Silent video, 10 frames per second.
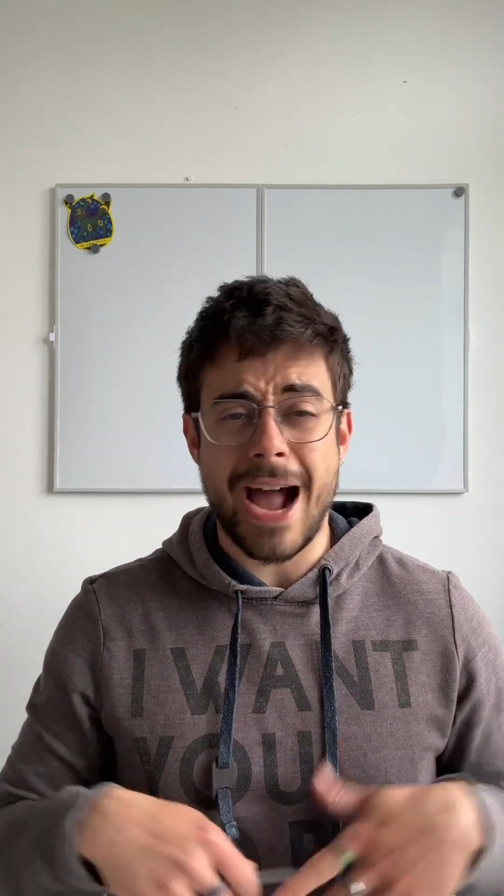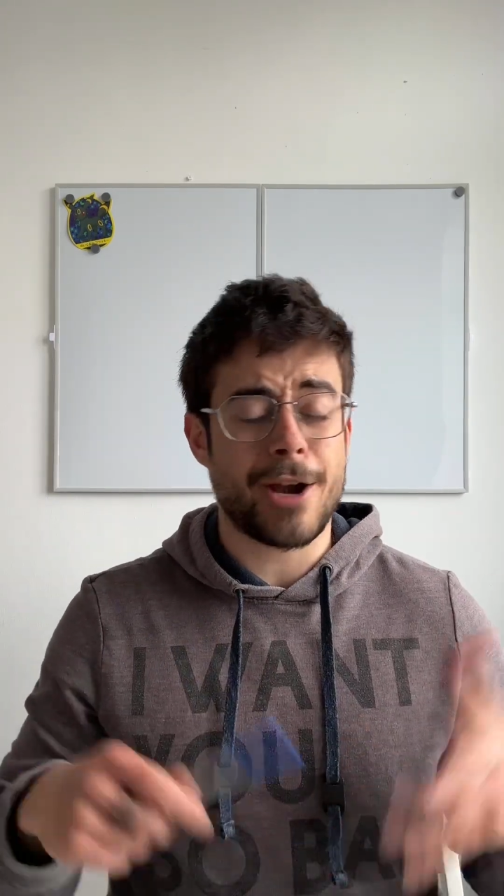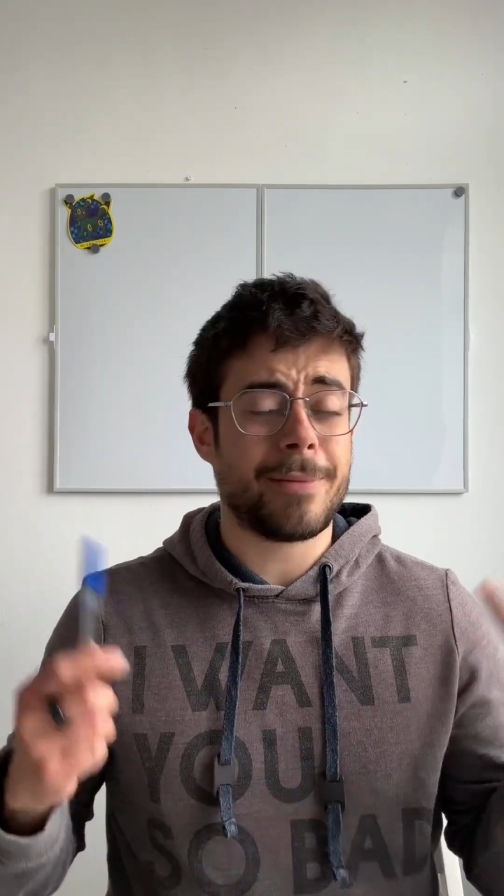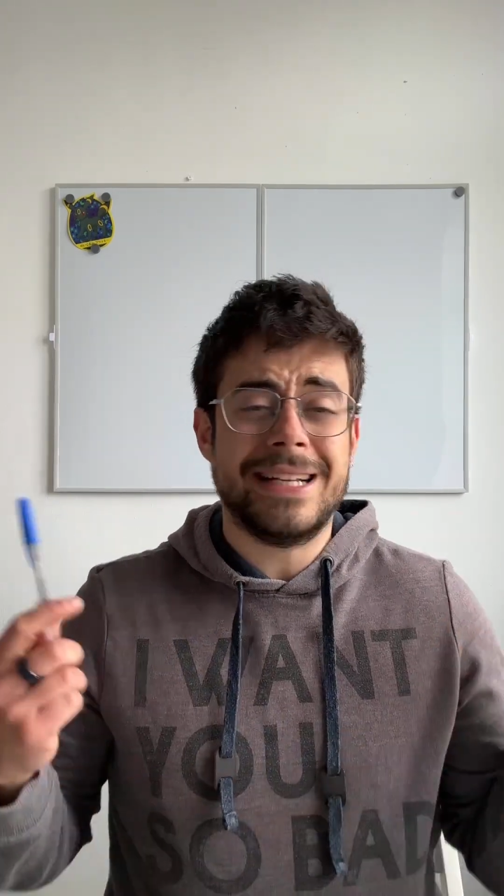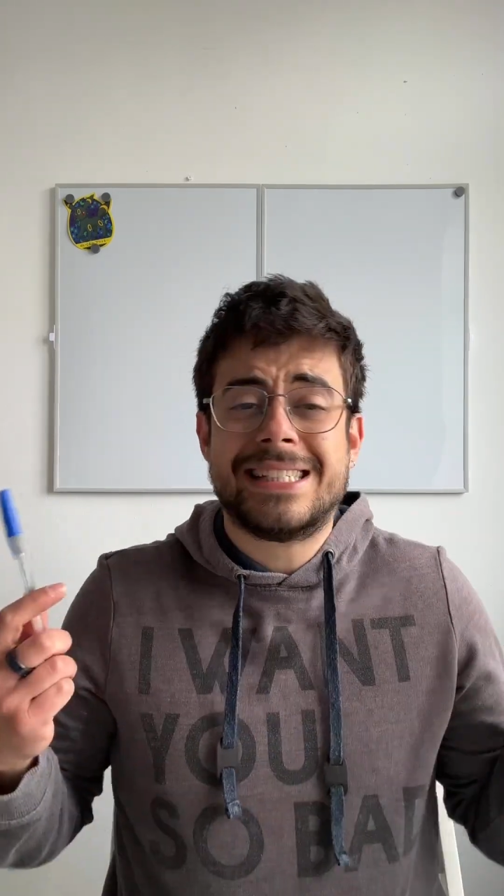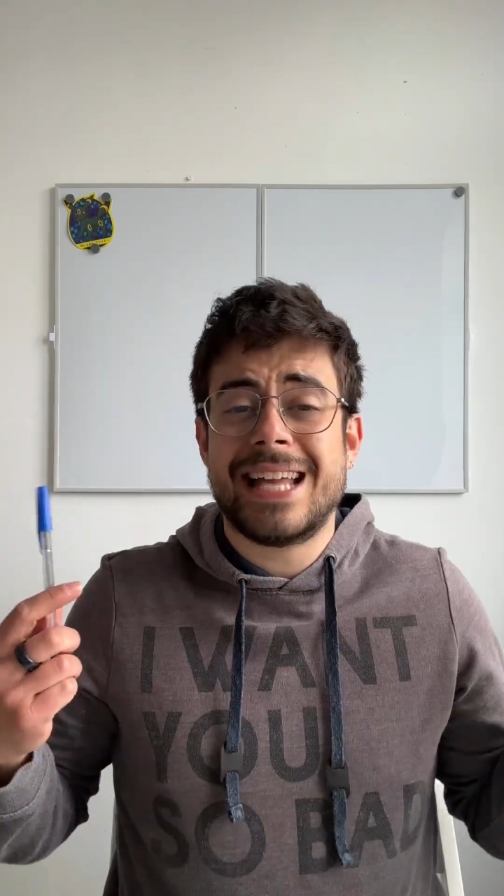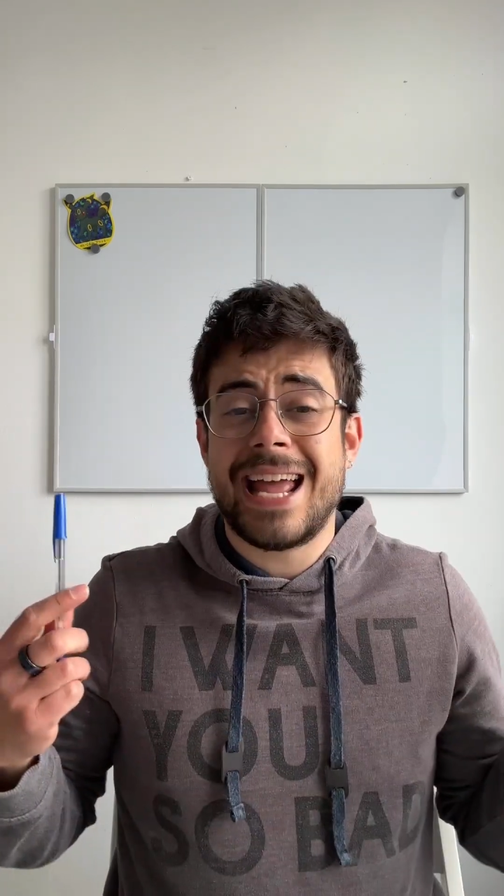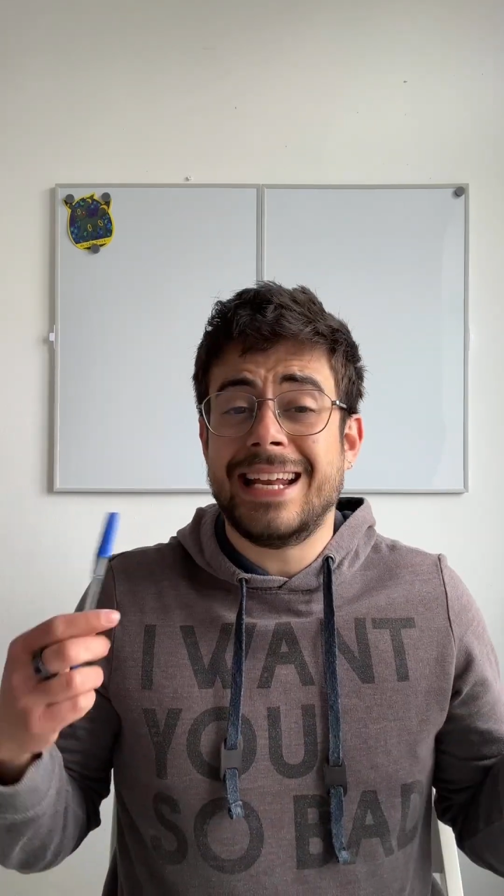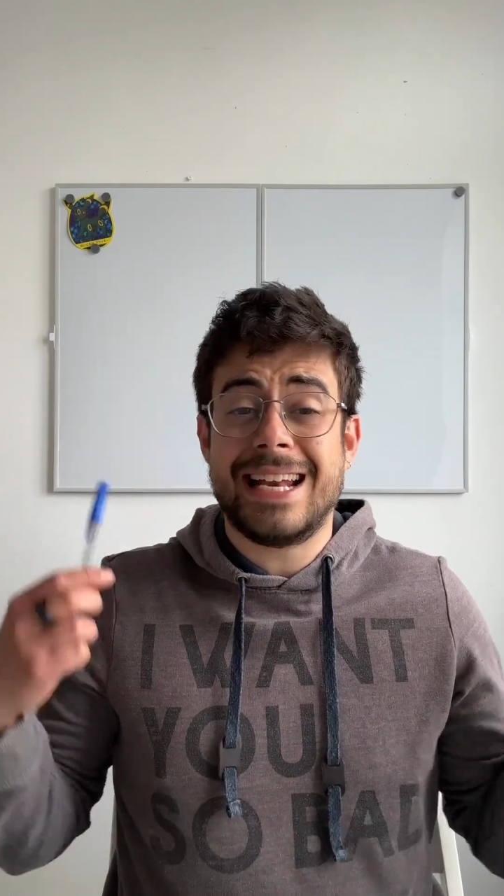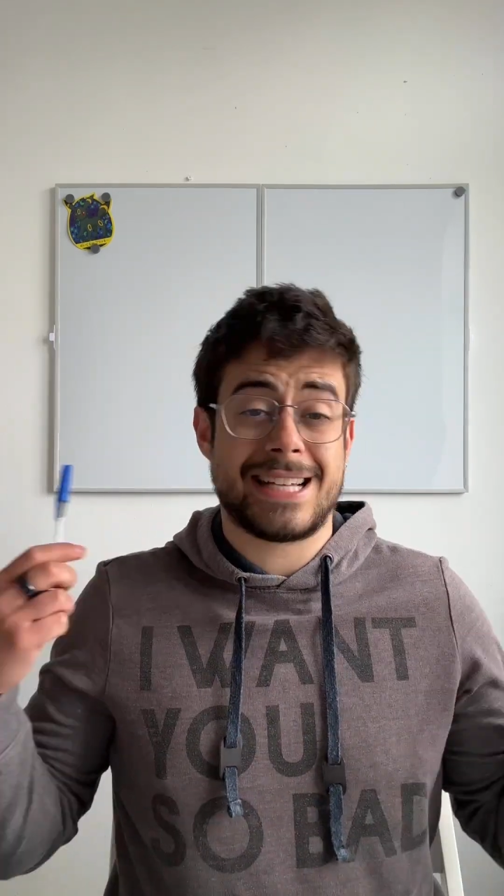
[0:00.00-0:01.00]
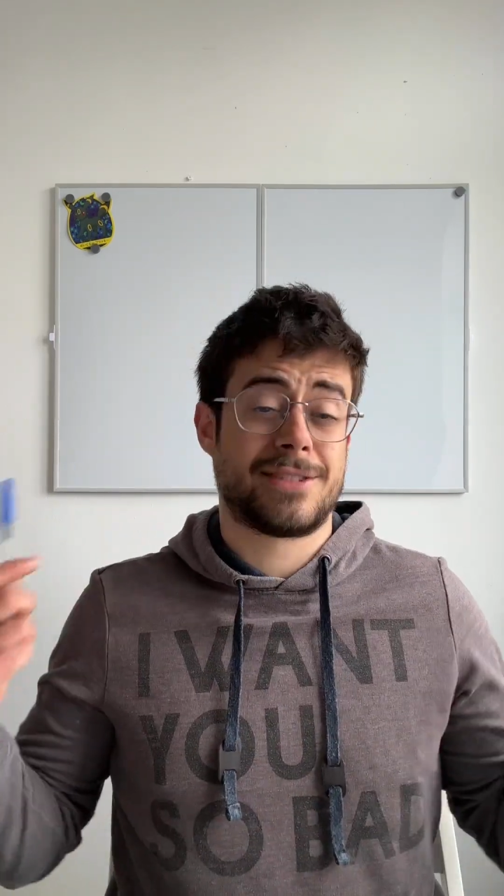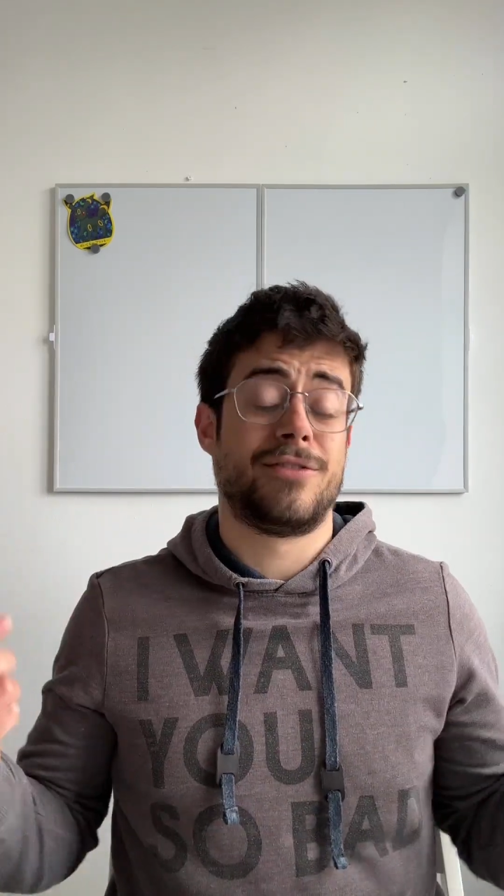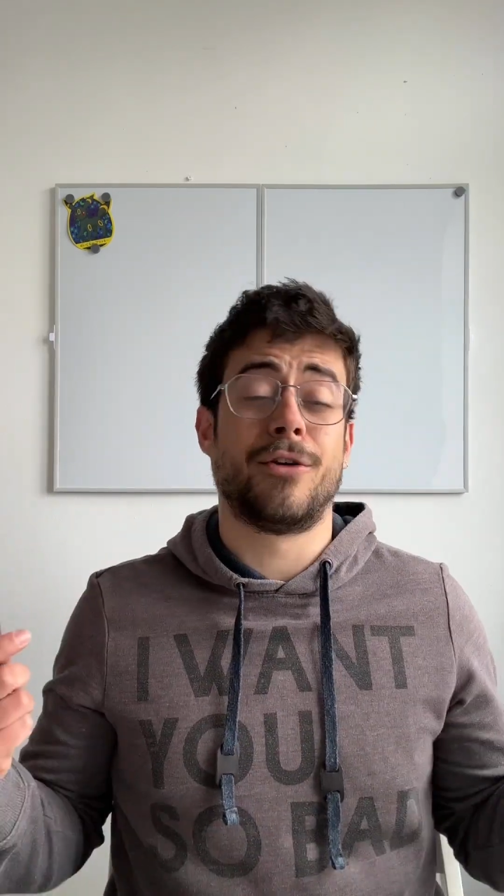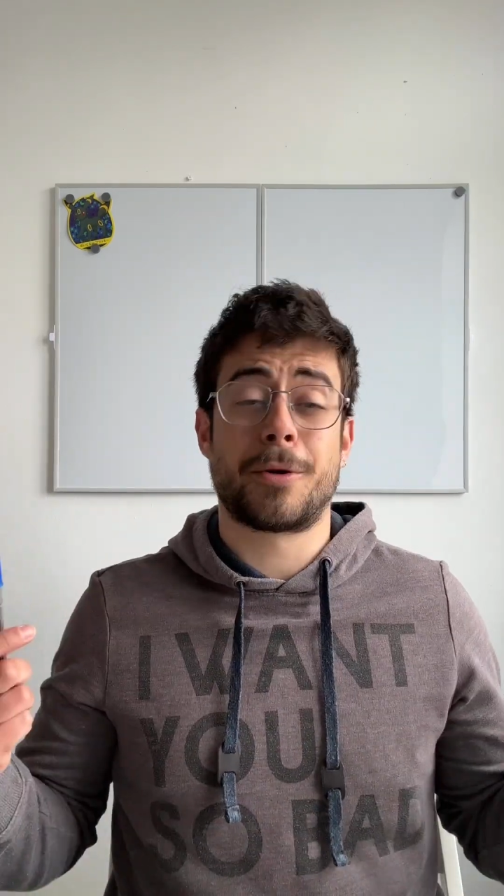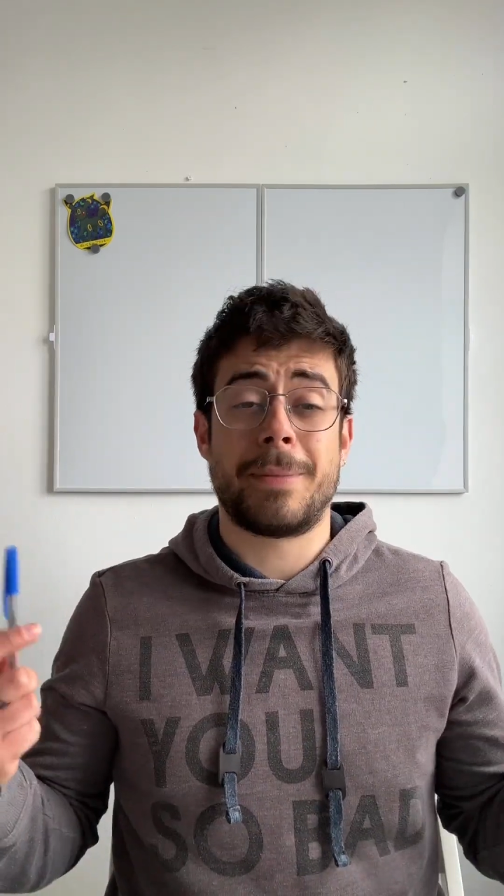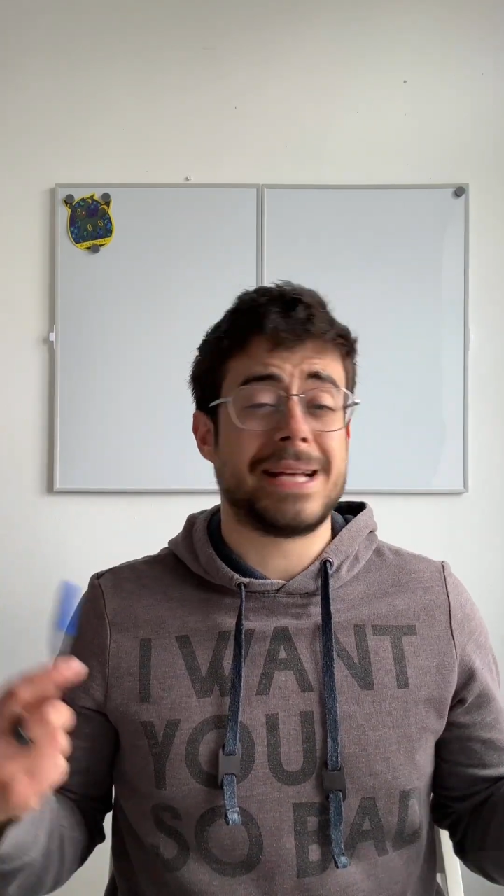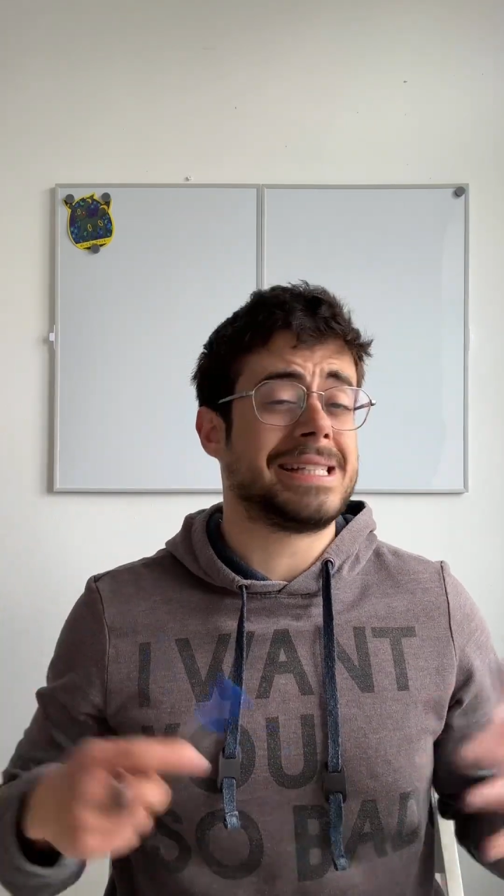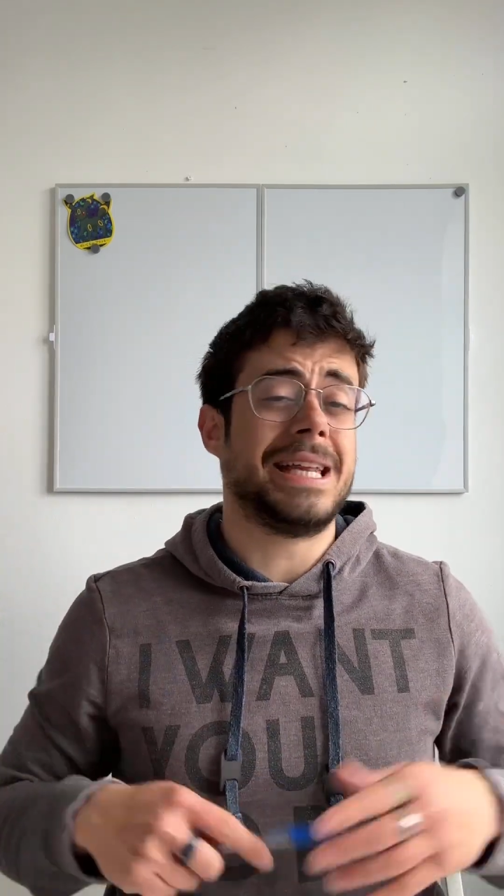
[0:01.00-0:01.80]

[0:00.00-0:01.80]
I normally say las formas